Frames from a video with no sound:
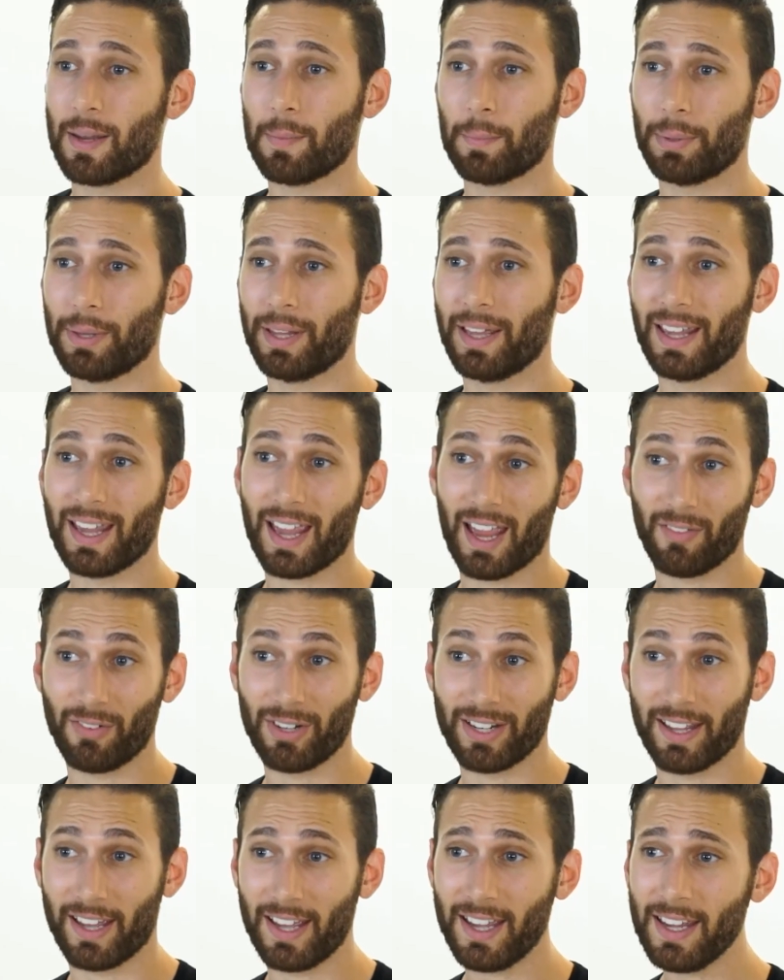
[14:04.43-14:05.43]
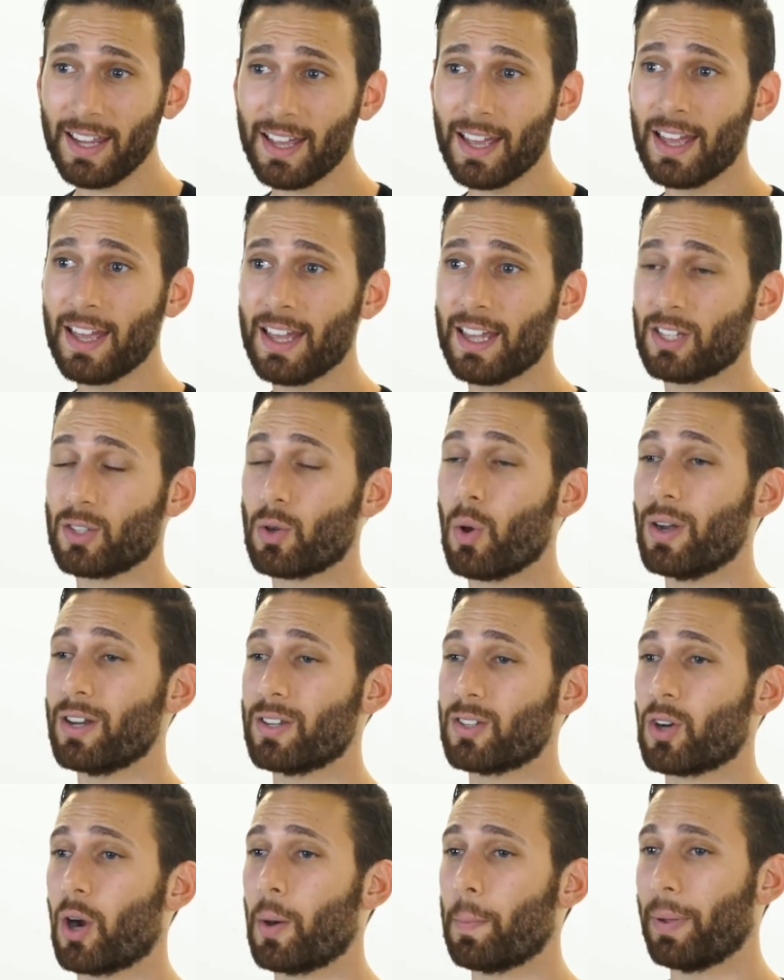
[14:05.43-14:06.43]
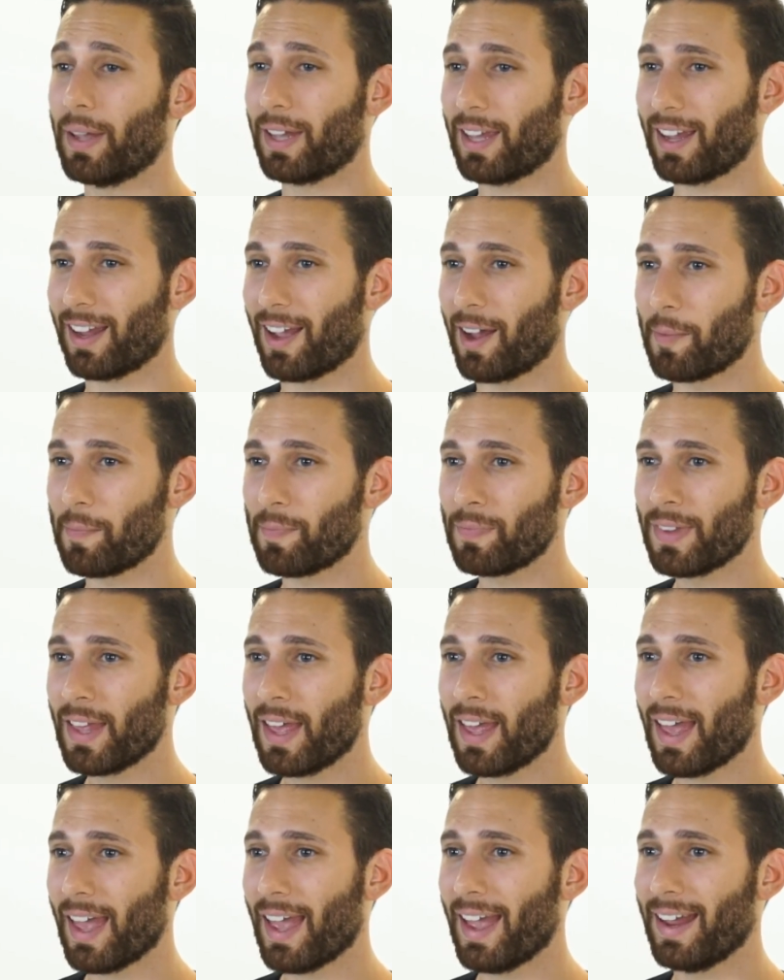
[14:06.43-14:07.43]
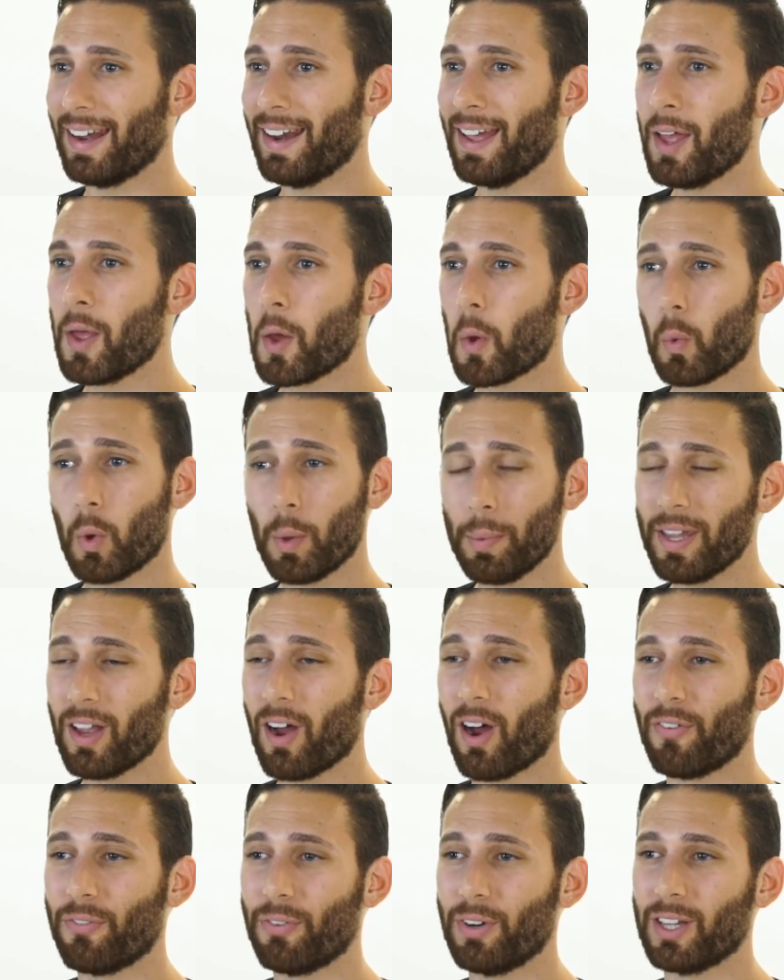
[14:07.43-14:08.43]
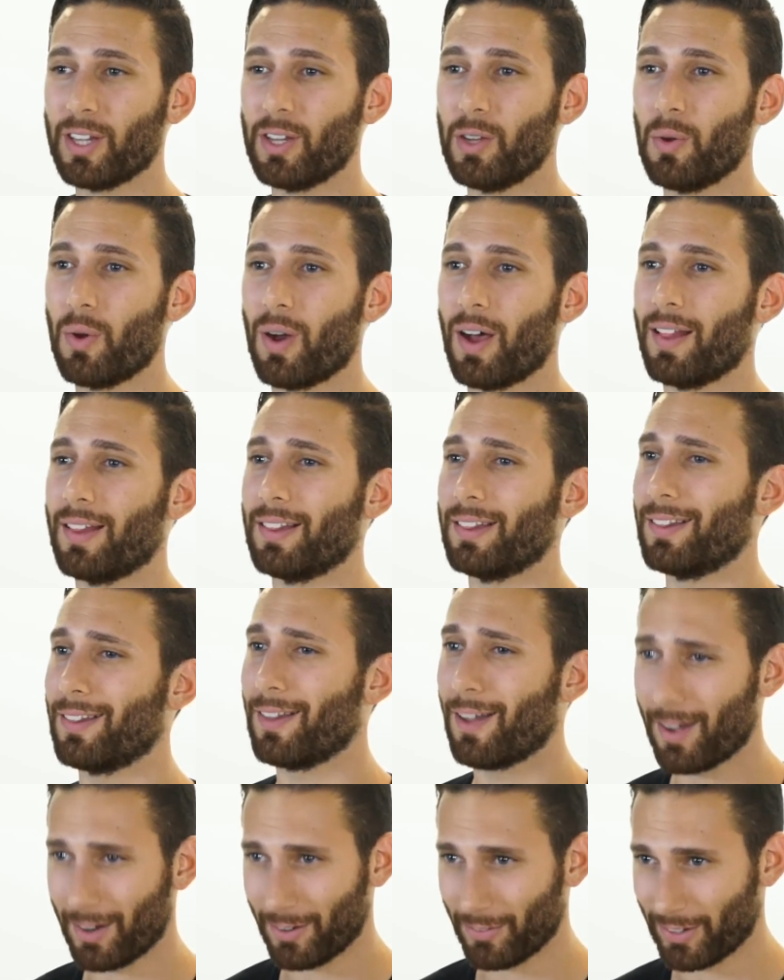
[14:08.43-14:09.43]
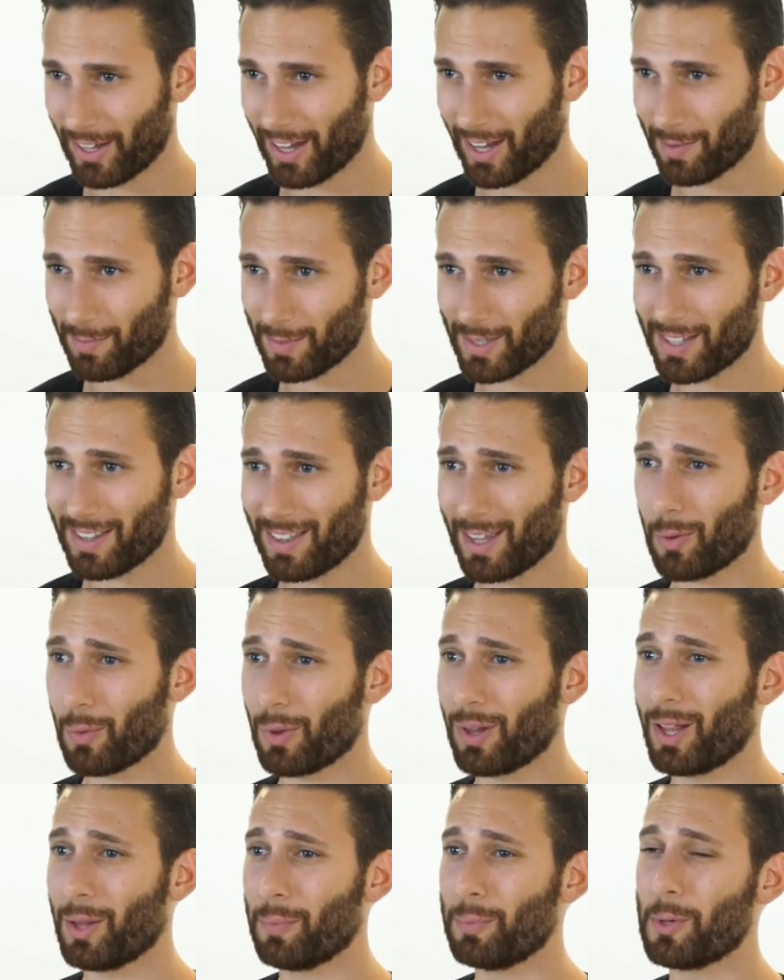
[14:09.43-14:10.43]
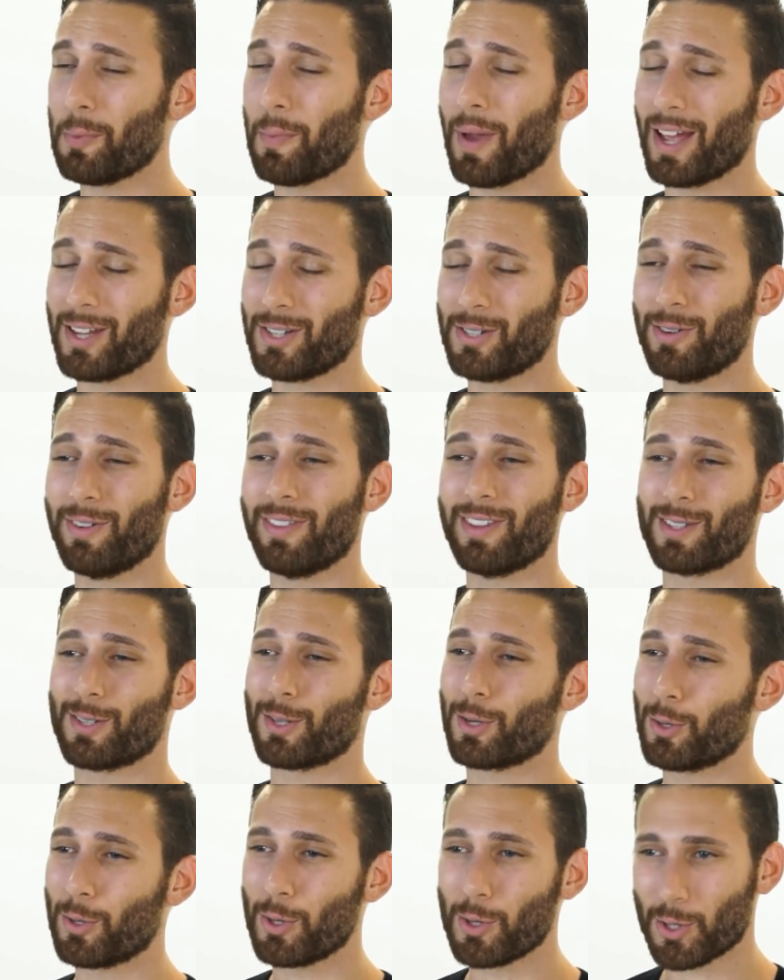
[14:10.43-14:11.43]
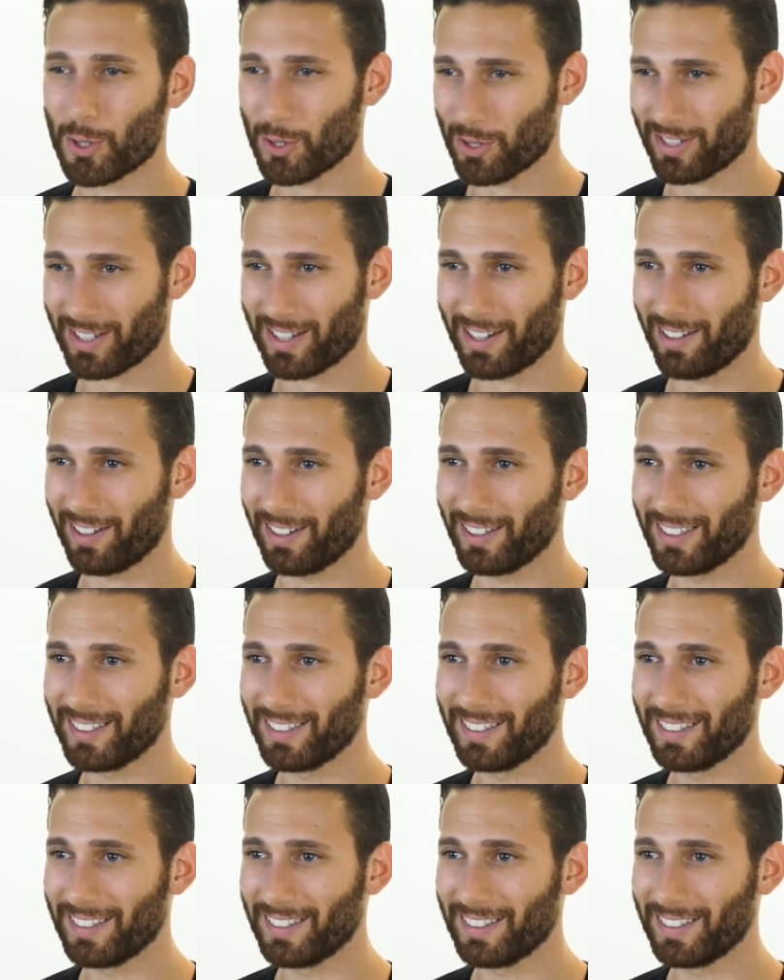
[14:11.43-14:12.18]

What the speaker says: and play every day is going to start picking up. And we'll be offering you a lot of games that will help you master this crucial skill.